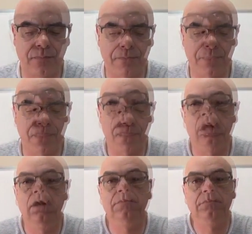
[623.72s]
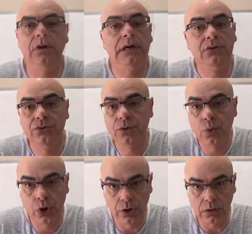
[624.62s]
We all come into the
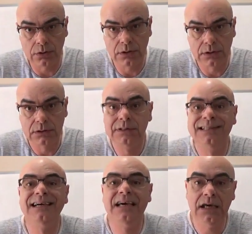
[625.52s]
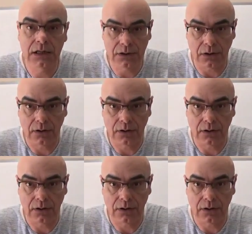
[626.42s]
world to heal.